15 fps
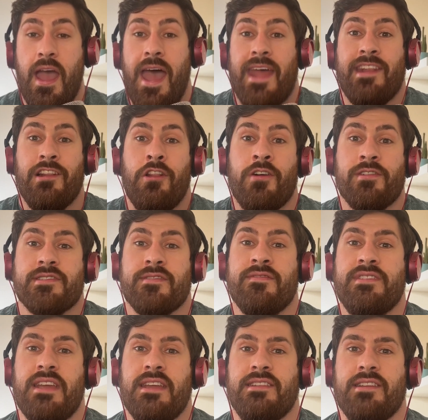And lots of
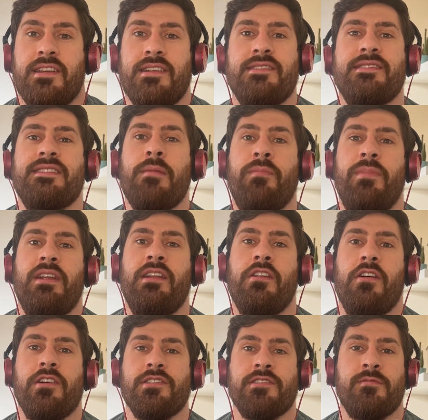data is simply
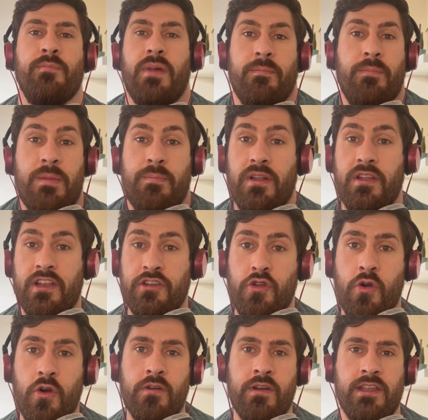lost by people
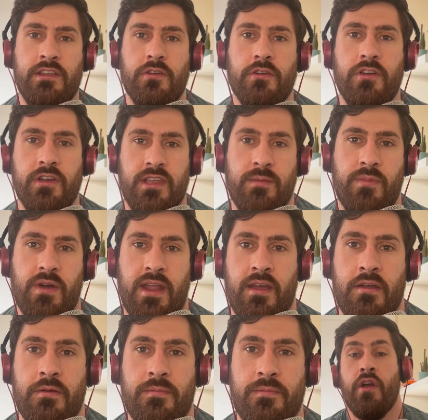ignoring your cookie
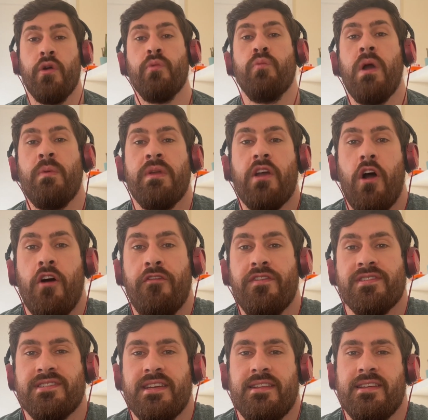banner. Where we often
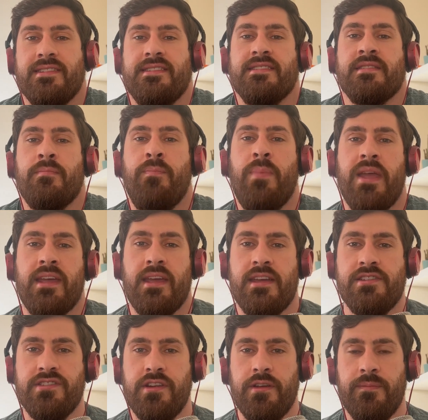see this is a big
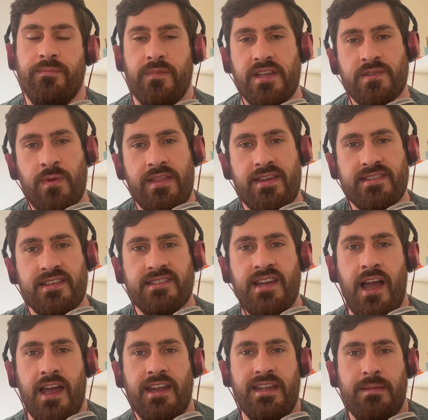issue is where there's a
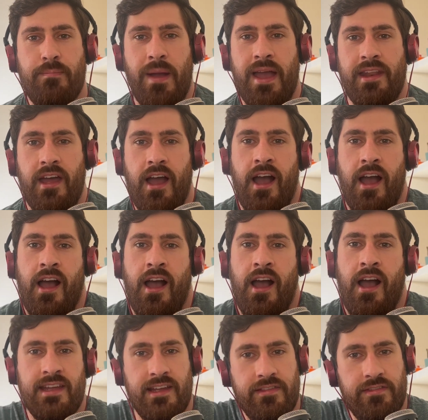tiny banner
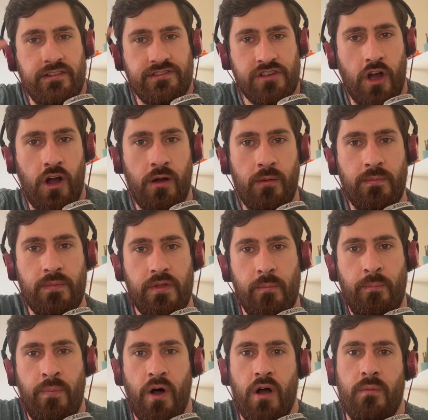hiding in the top, the
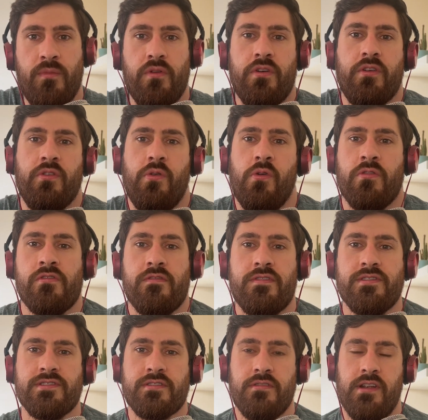bottom, or the corner of the
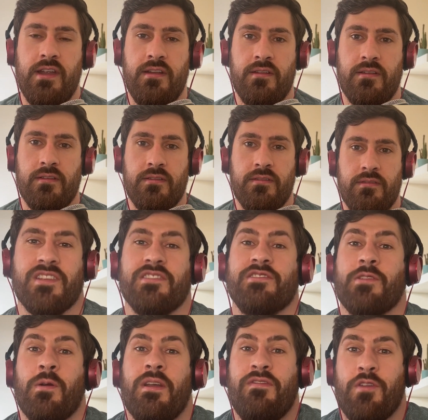screen.
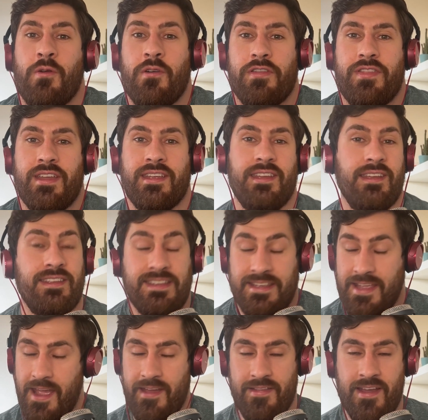So if you're thinking,
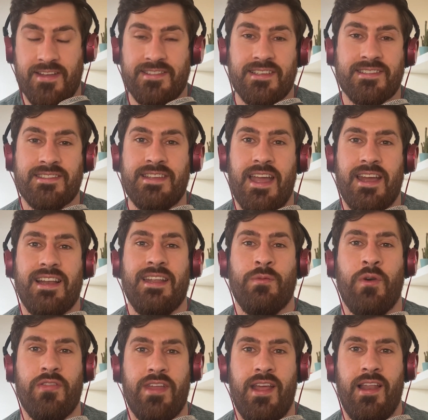yeah, that's exactly
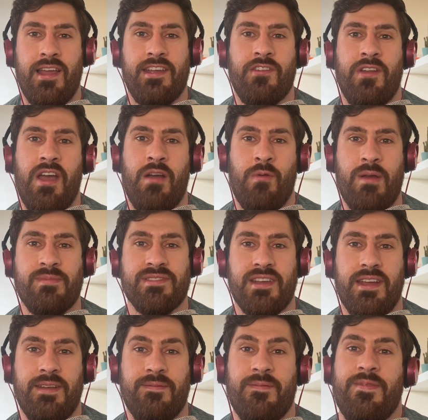what they're like on our
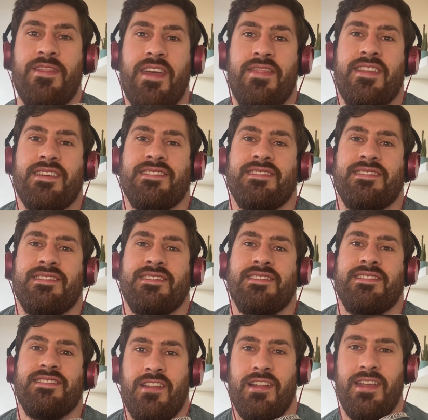website, then this
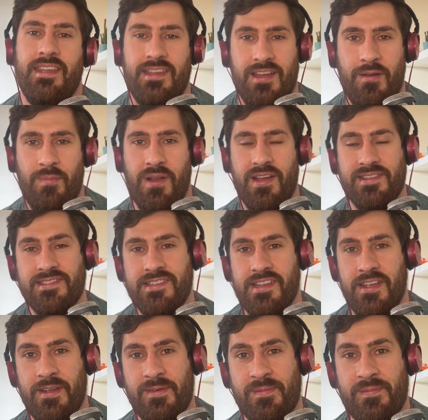definitely applies to
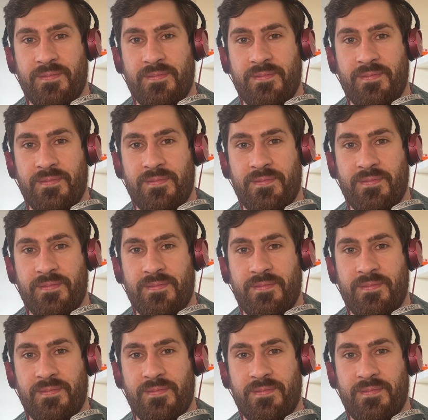you.